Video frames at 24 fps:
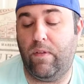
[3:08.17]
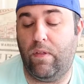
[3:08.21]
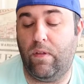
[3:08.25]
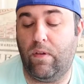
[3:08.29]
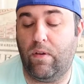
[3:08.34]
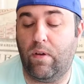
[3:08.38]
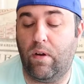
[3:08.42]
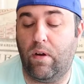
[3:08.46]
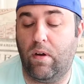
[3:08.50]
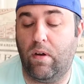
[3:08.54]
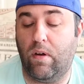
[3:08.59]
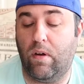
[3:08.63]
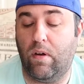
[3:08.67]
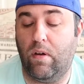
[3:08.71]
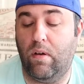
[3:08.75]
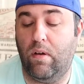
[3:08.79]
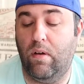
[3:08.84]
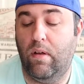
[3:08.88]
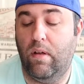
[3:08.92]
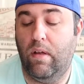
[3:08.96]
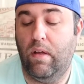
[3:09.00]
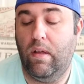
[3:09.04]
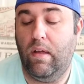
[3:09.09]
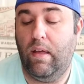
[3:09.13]
the
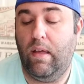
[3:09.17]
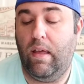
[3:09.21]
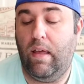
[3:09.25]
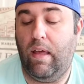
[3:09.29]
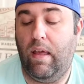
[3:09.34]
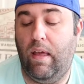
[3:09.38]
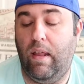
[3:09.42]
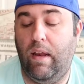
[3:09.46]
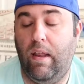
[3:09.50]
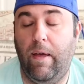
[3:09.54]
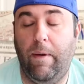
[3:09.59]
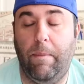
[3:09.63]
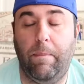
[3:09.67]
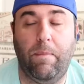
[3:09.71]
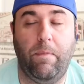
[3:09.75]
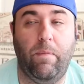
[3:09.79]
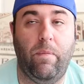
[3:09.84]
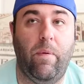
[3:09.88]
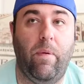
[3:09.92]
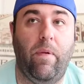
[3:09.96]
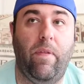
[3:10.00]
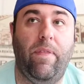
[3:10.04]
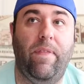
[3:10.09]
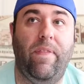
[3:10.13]
girl, and helps
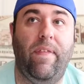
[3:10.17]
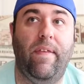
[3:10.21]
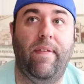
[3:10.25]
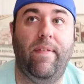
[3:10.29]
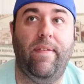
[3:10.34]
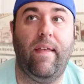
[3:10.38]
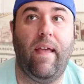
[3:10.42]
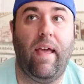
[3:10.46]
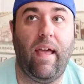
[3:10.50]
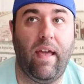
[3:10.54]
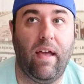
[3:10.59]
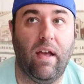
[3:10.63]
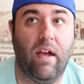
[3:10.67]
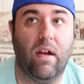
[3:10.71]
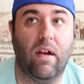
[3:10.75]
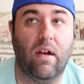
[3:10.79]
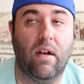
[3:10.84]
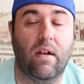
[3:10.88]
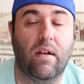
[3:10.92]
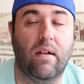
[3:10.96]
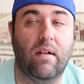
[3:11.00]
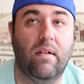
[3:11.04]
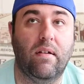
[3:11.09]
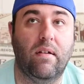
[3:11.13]
with his
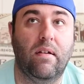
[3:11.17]
hair.